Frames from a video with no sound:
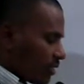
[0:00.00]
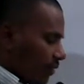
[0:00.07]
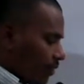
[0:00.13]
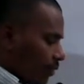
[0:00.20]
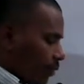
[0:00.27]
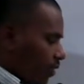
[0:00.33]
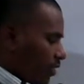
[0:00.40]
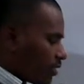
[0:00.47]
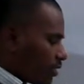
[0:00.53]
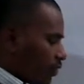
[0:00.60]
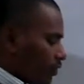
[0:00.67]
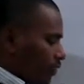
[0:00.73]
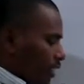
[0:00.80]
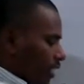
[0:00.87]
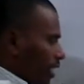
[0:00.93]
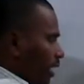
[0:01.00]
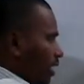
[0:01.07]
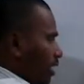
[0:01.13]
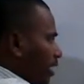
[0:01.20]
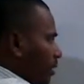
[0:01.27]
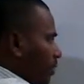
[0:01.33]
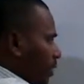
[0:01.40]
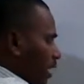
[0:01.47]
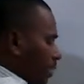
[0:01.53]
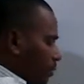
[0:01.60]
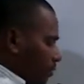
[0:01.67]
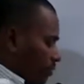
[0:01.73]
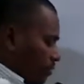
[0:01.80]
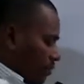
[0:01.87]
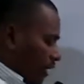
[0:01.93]
7 parts is of the a type and
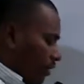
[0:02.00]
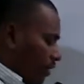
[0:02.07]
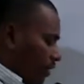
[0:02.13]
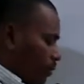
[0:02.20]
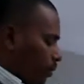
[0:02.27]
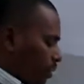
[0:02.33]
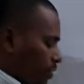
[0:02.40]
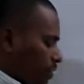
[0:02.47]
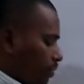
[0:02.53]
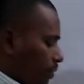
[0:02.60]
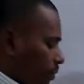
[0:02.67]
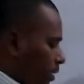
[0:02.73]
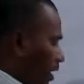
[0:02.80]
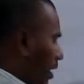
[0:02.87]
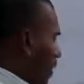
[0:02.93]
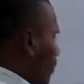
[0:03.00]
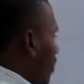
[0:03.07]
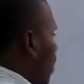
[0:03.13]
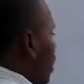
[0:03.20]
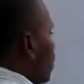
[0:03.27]
5 parts is the b type